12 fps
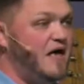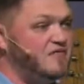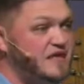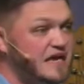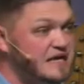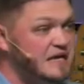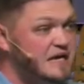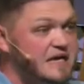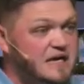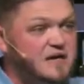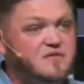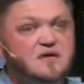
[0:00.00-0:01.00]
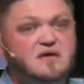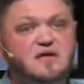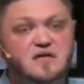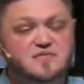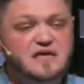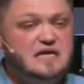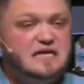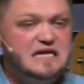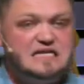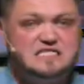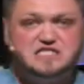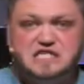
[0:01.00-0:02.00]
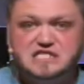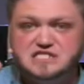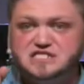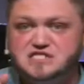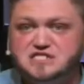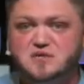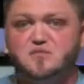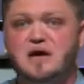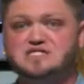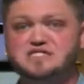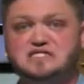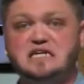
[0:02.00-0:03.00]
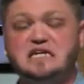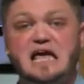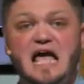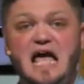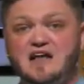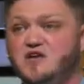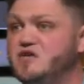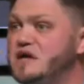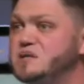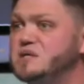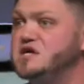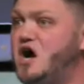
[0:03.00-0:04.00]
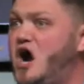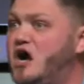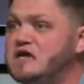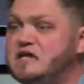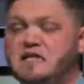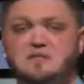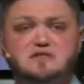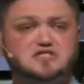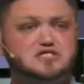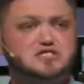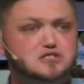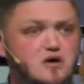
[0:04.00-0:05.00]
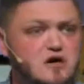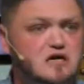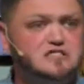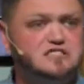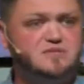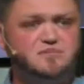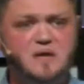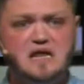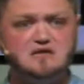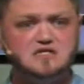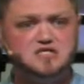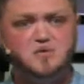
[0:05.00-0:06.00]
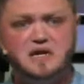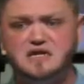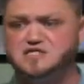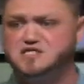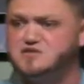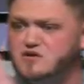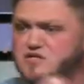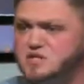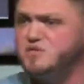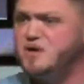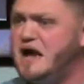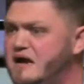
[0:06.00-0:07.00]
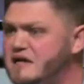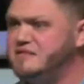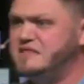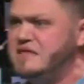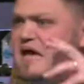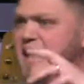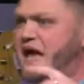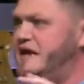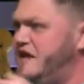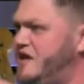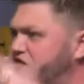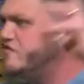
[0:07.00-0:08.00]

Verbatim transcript: then and then Jesus is arrested, and you're in the garden, and there's swords, and Peter swinging swords around, and, and ears